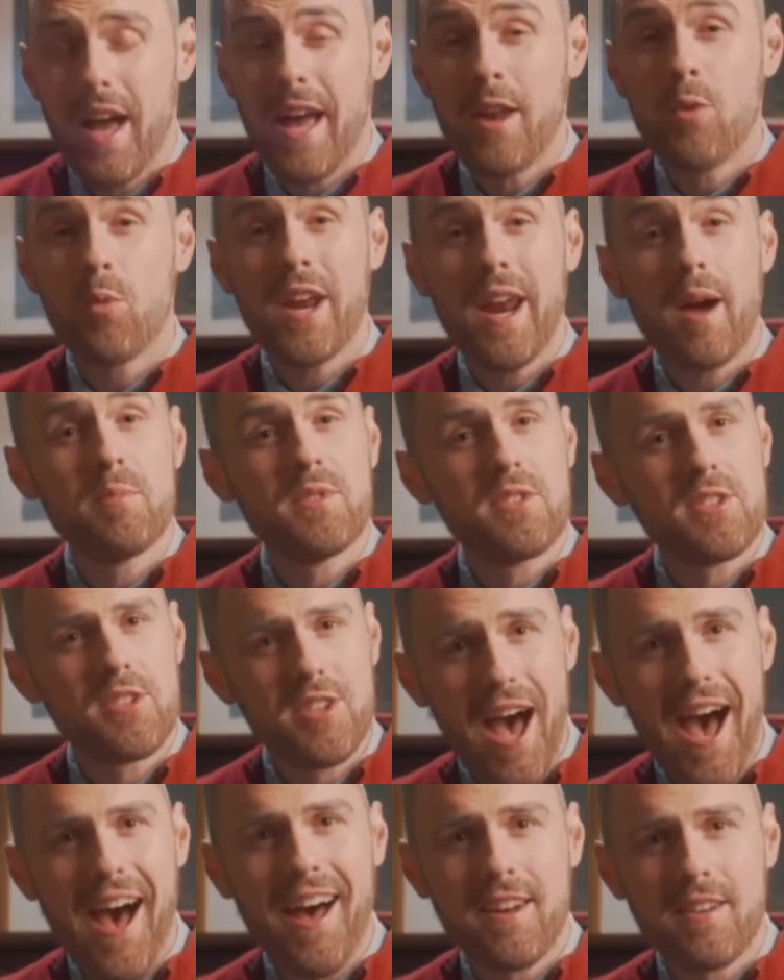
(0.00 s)
And when I'm
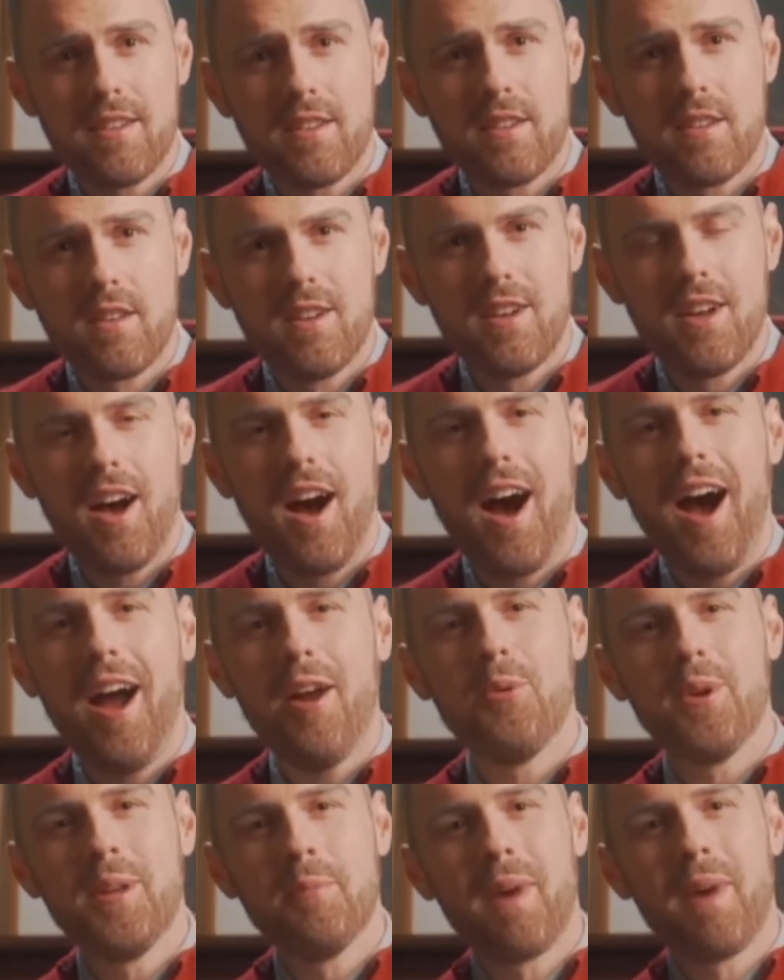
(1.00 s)
sad,
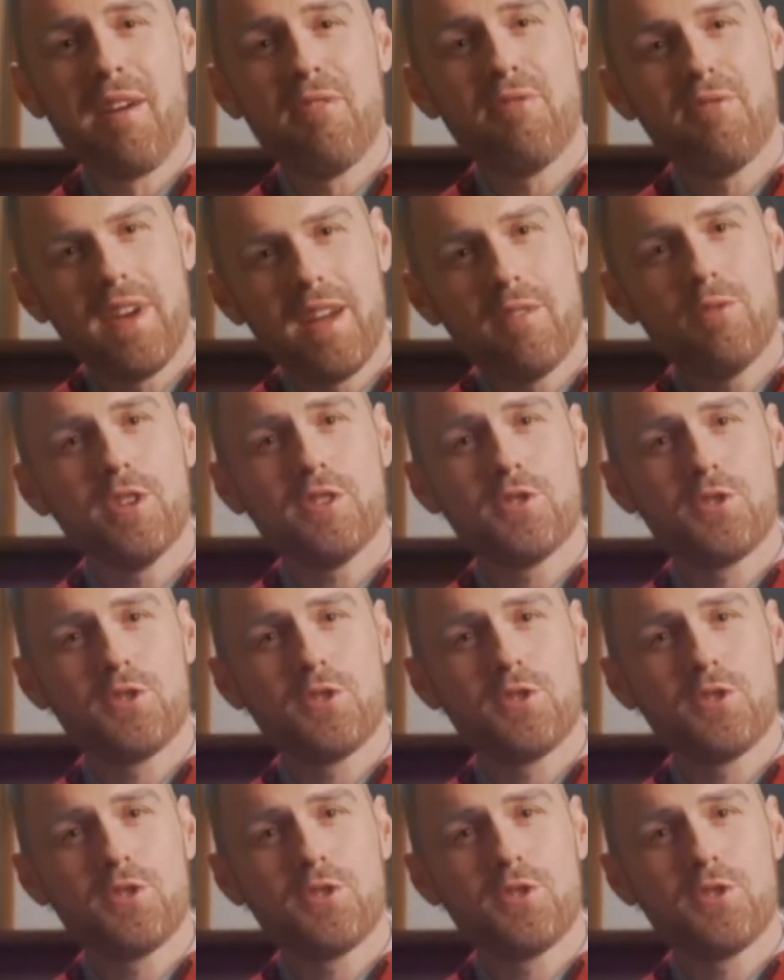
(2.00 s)
I read my favorite